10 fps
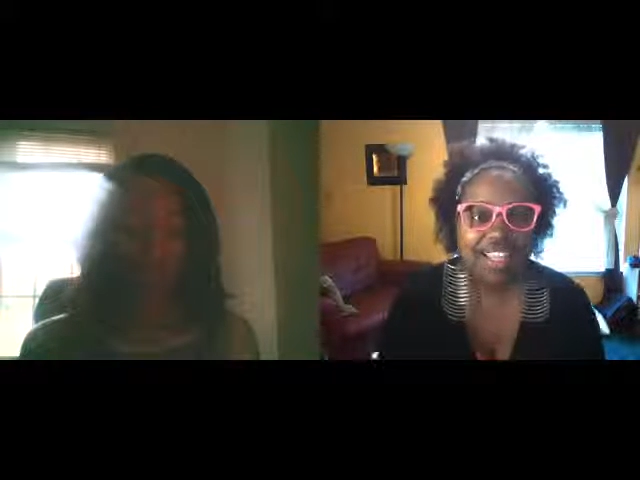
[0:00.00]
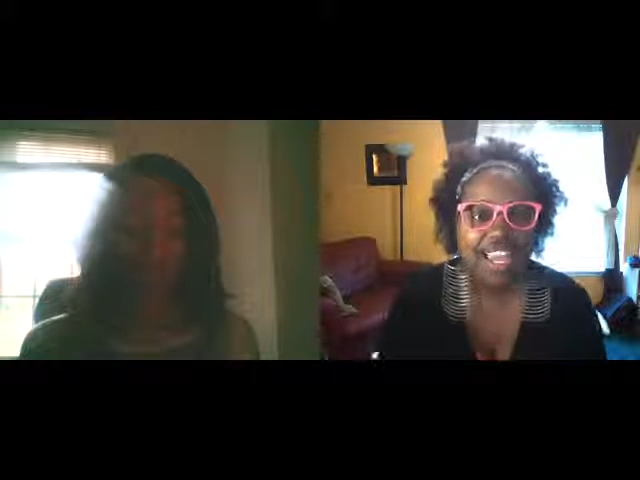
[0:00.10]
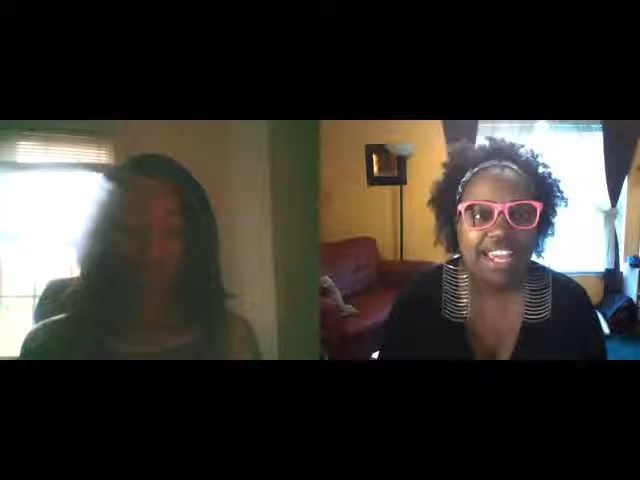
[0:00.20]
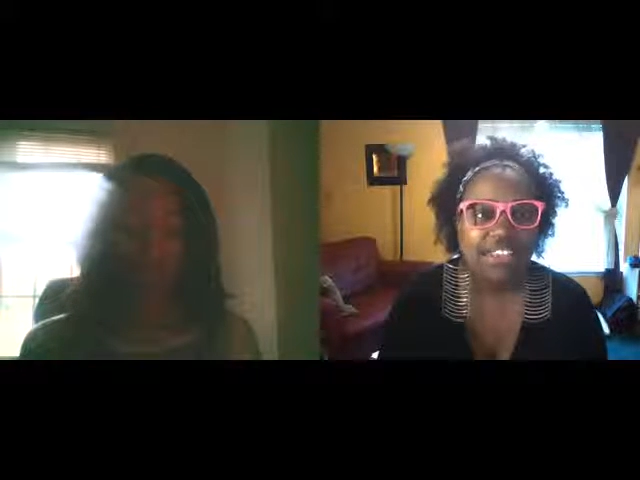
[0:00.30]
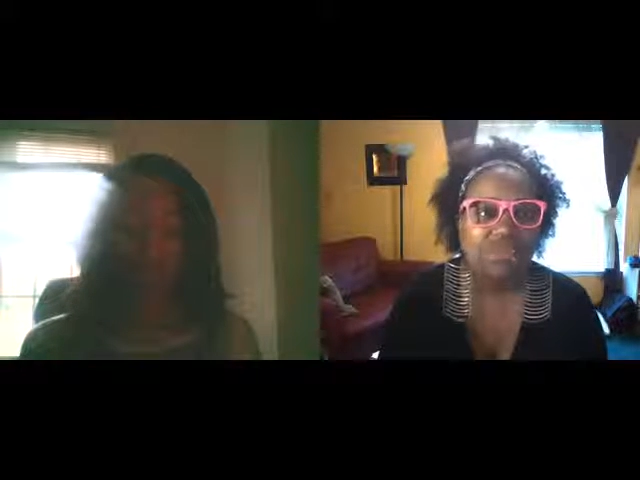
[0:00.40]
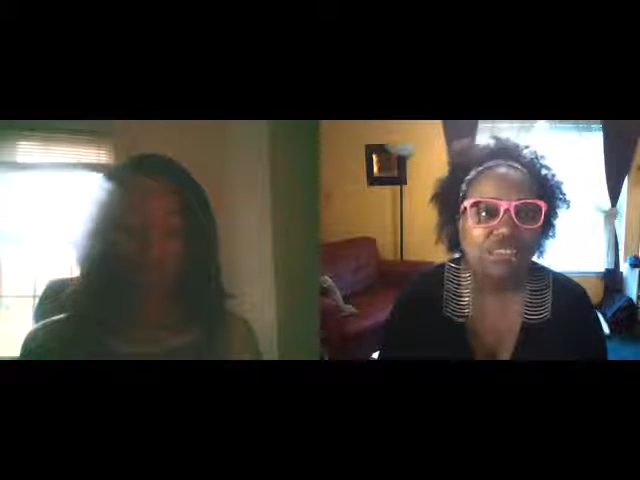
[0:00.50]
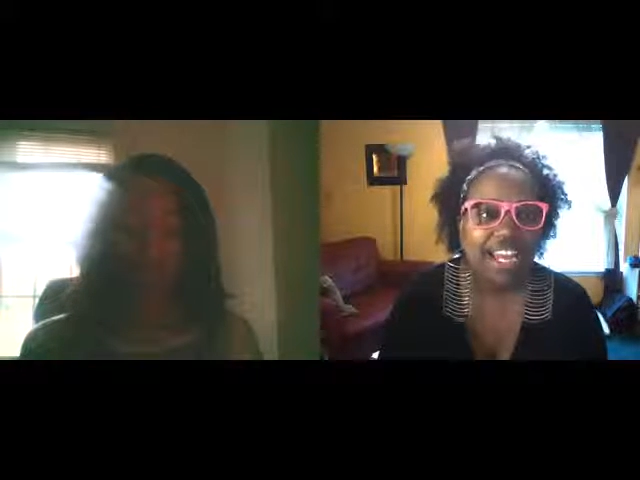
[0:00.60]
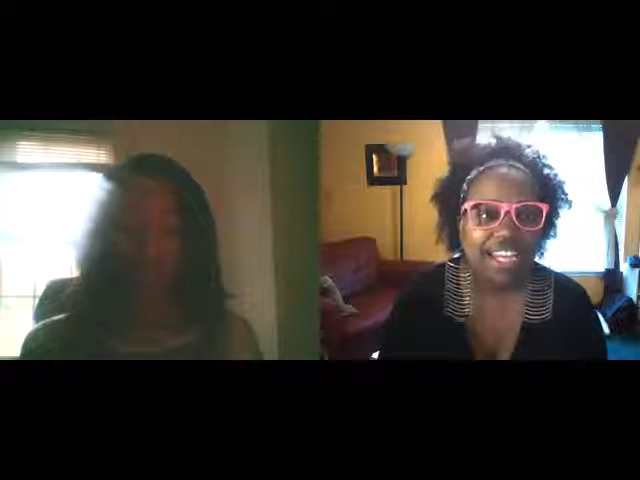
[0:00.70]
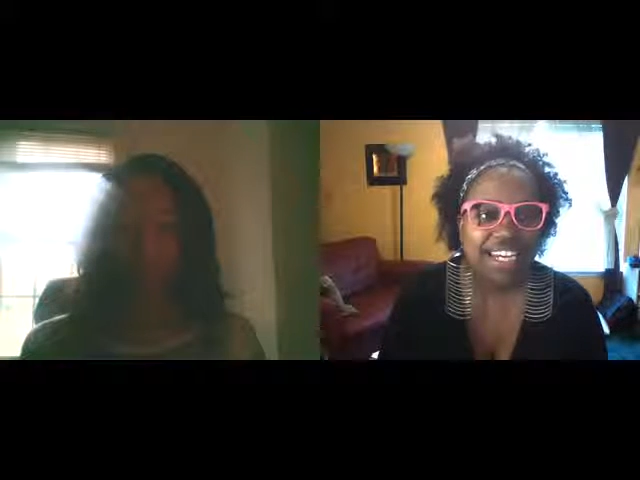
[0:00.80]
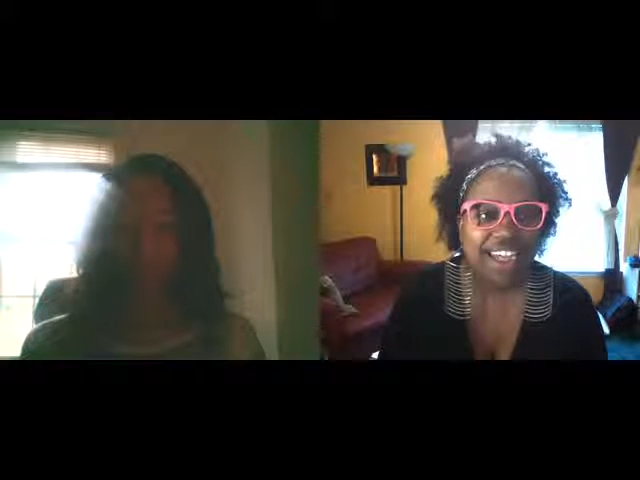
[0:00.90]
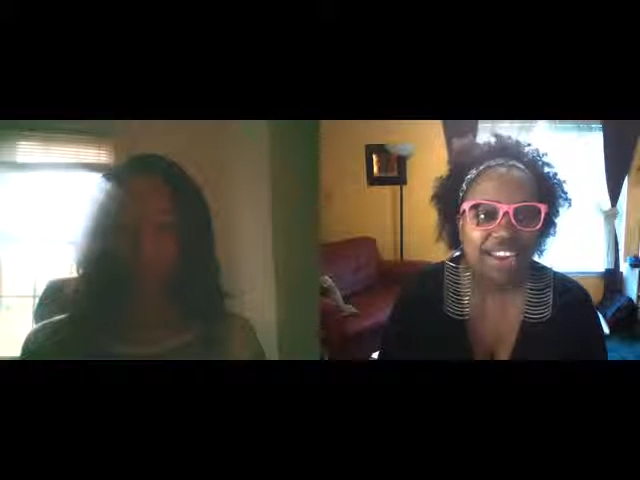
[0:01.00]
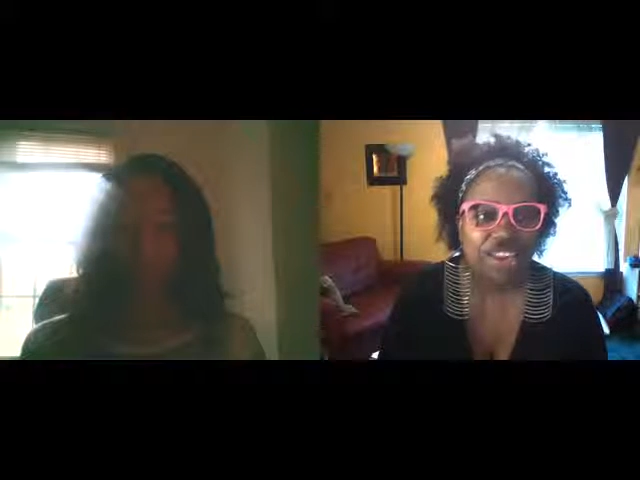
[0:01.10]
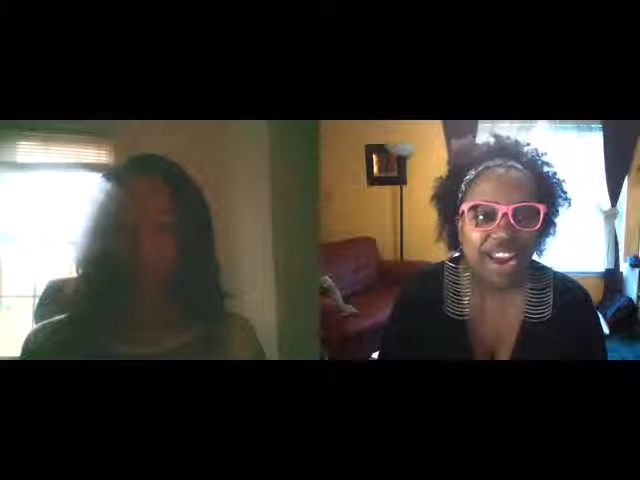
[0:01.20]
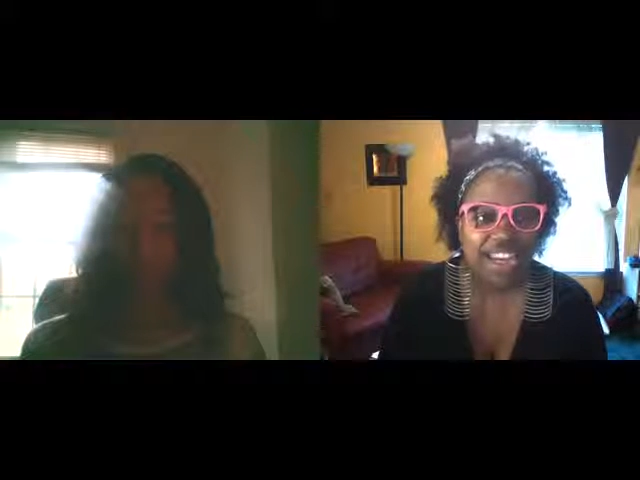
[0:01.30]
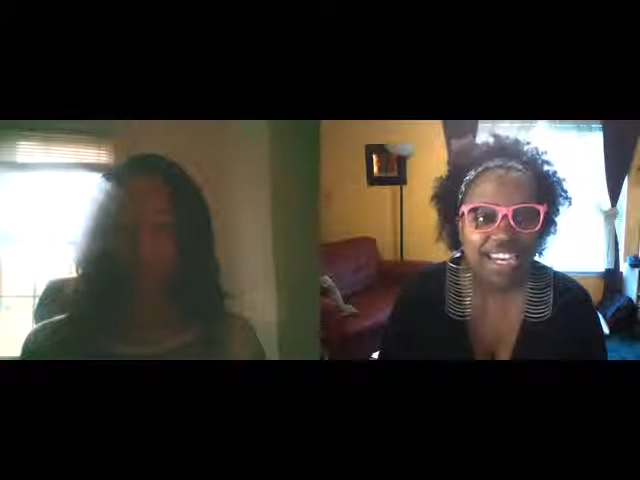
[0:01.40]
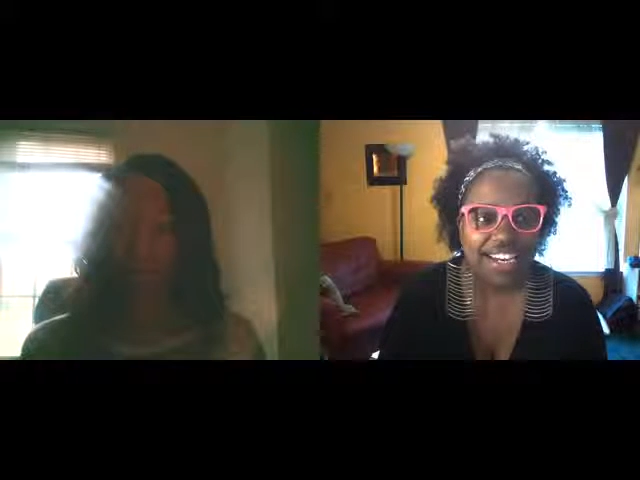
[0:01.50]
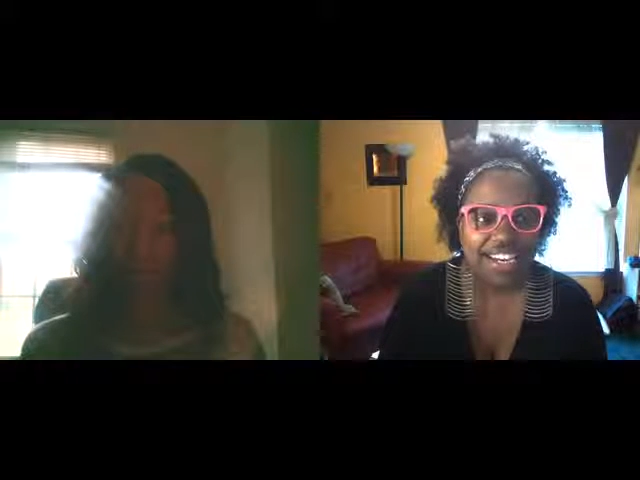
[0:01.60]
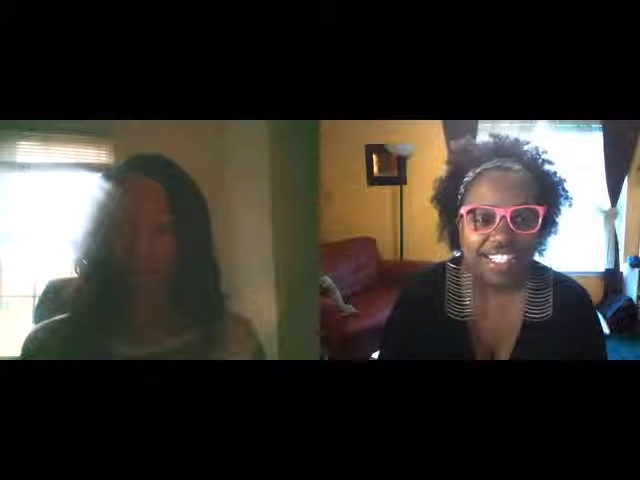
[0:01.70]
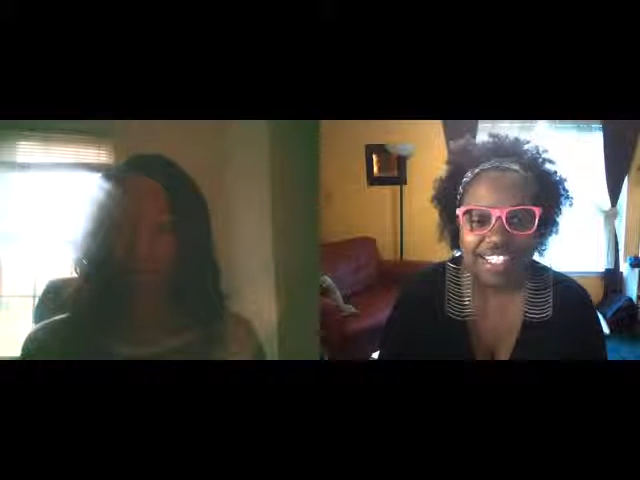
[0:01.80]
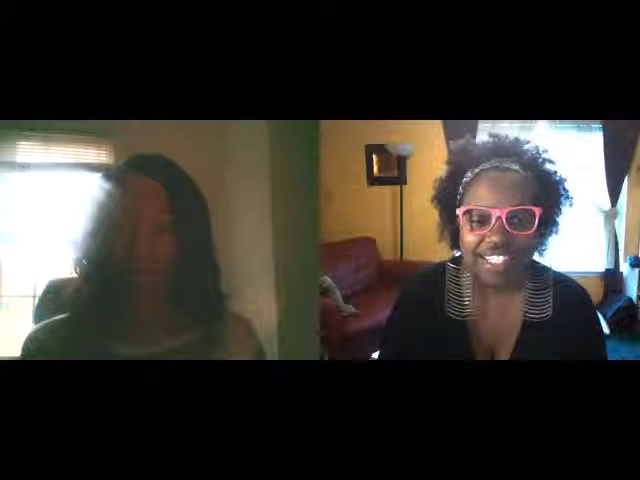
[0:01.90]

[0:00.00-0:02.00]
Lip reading: that is rocking it out right here in the